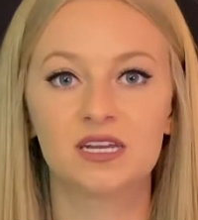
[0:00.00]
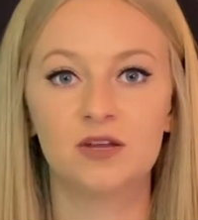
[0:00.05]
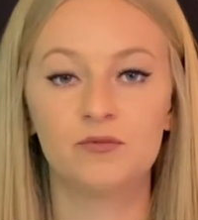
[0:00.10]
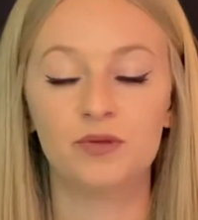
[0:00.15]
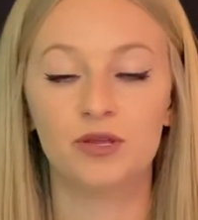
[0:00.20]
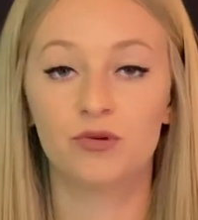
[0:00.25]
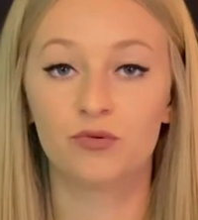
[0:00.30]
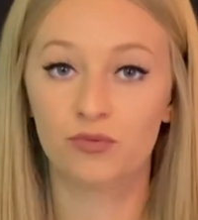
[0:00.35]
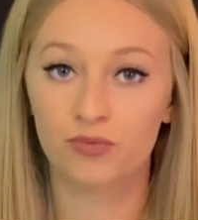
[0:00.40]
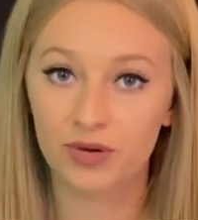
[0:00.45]
to
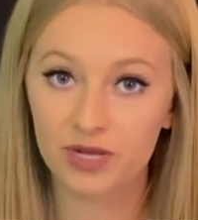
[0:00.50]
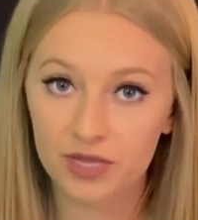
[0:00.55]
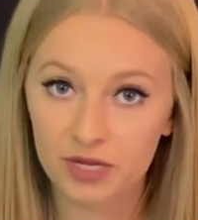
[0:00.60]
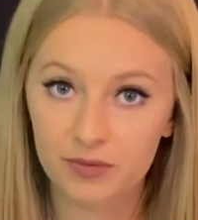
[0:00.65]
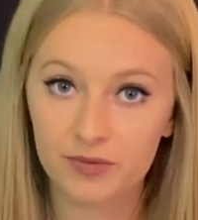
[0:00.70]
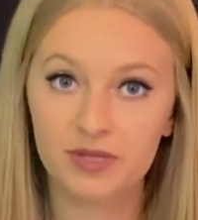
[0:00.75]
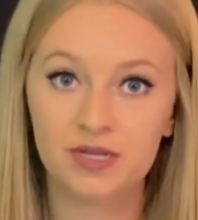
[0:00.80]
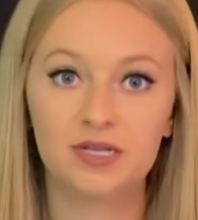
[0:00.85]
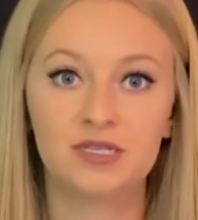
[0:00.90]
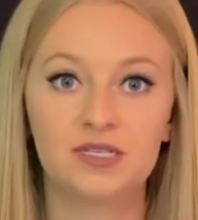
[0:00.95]
be really,
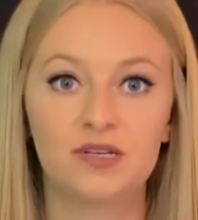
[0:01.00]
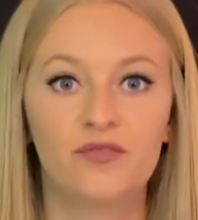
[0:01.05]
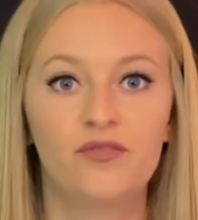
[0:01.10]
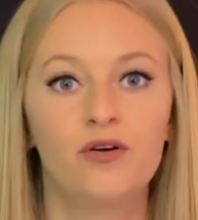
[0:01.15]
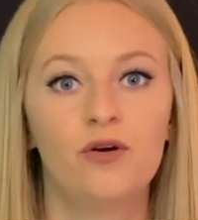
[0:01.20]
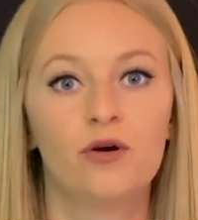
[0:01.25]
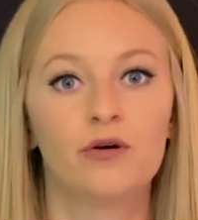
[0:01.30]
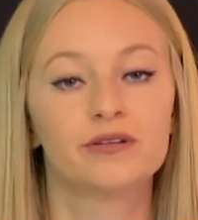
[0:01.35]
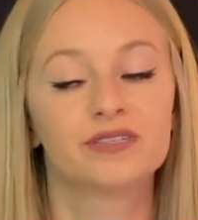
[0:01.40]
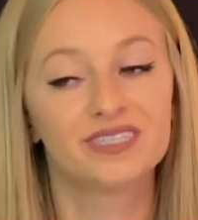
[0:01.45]
really
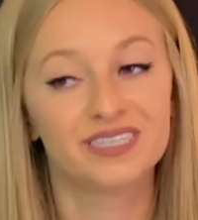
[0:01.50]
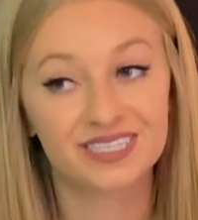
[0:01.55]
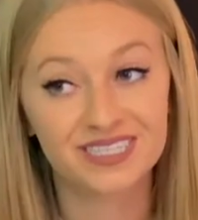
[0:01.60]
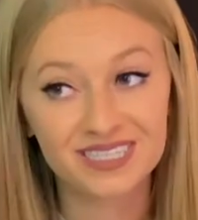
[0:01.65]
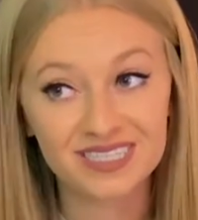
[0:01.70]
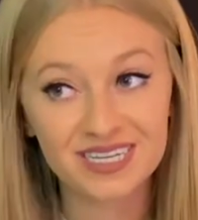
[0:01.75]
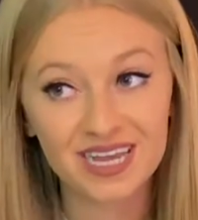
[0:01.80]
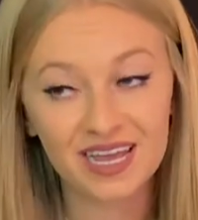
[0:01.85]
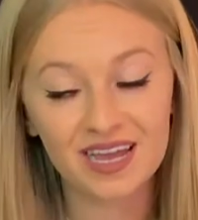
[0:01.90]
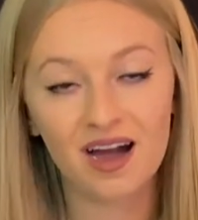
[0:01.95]
difficult to
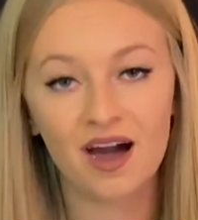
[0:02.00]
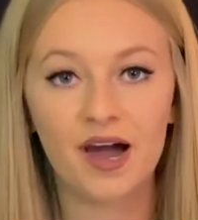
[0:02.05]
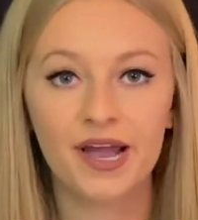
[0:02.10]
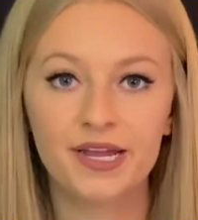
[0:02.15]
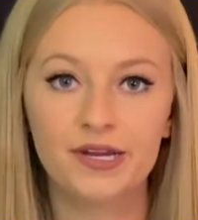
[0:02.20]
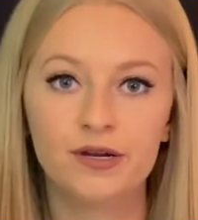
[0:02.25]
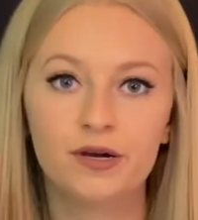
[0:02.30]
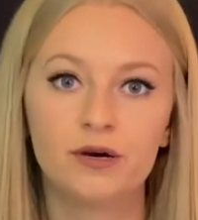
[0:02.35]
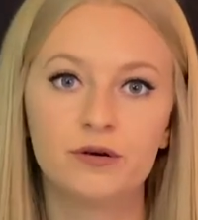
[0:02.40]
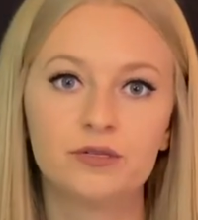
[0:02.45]
sing high
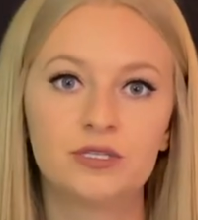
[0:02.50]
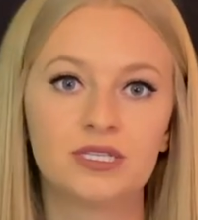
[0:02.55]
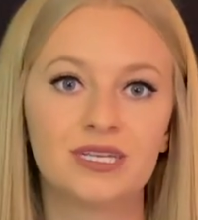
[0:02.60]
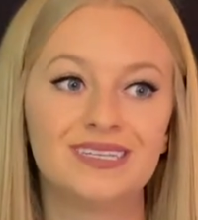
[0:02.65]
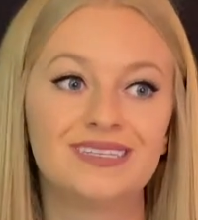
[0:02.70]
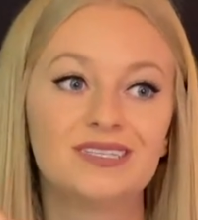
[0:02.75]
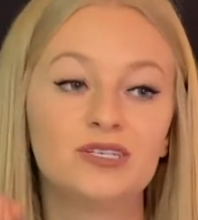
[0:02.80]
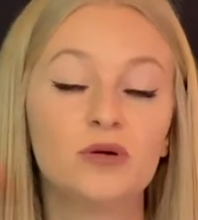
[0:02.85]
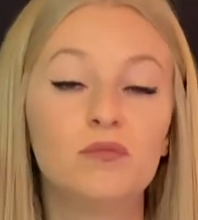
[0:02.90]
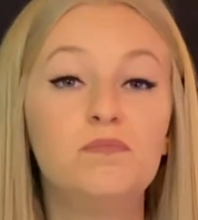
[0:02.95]
notes and
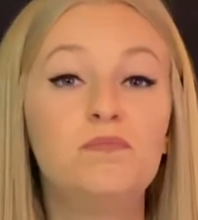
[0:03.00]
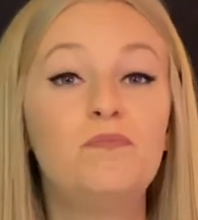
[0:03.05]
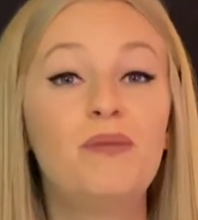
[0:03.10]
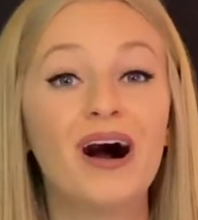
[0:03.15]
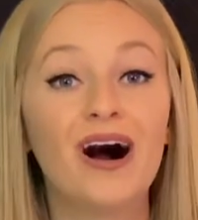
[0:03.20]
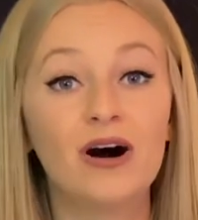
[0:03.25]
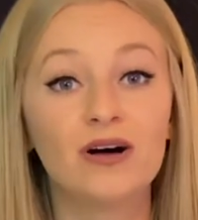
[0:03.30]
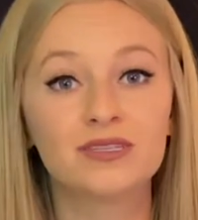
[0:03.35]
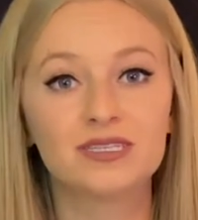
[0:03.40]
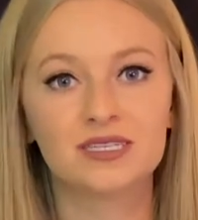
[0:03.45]
to
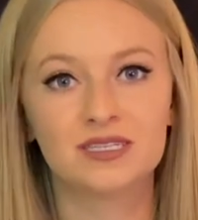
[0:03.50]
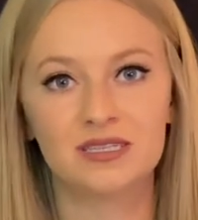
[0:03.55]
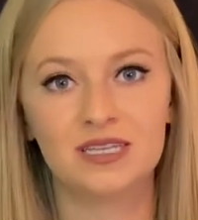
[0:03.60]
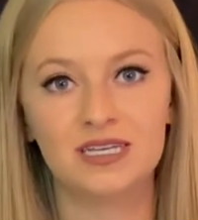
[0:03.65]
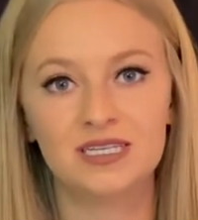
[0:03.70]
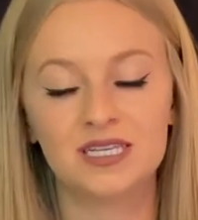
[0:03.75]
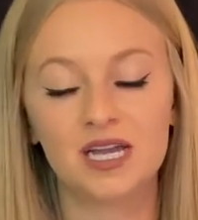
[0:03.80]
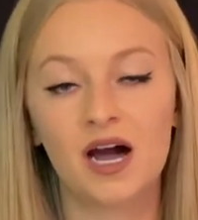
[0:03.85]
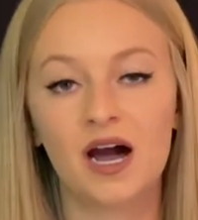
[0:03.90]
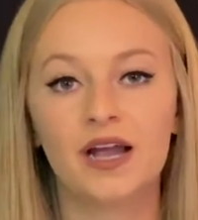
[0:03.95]
belt these
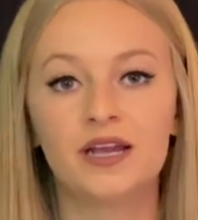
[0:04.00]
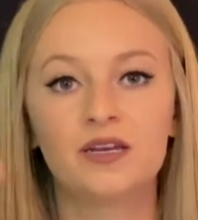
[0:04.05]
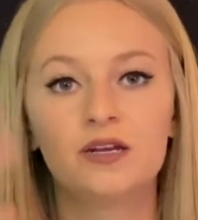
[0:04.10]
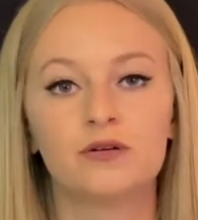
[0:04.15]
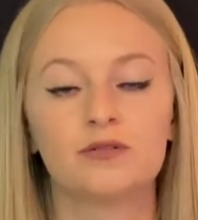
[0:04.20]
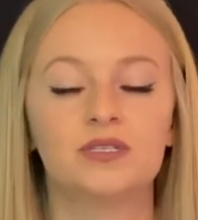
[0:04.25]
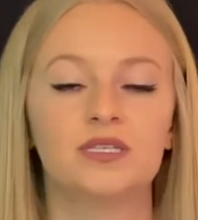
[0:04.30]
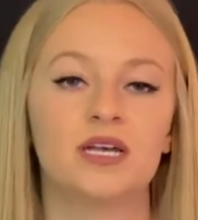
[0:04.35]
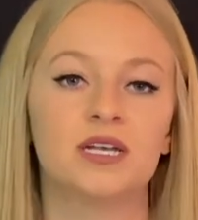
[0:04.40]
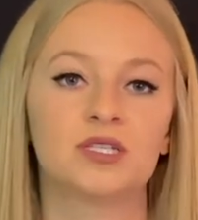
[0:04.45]
high
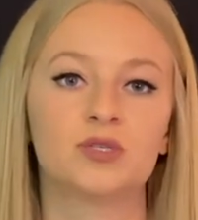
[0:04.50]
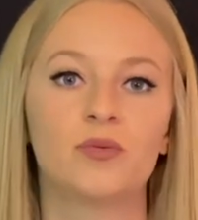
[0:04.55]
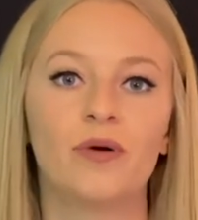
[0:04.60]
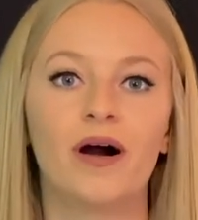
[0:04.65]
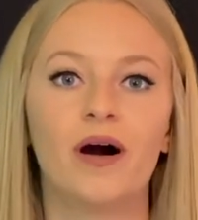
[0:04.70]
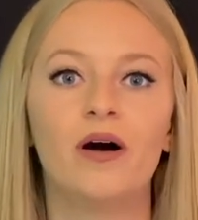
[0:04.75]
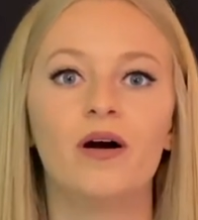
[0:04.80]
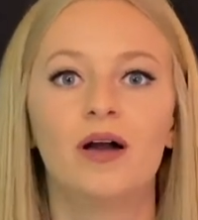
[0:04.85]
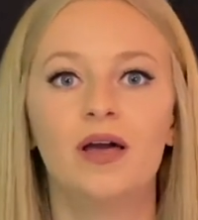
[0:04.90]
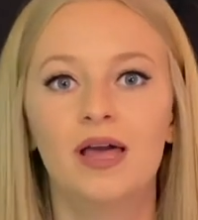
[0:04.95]
notes as
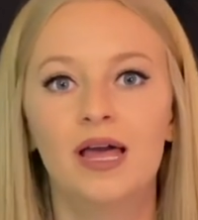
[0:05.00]
well.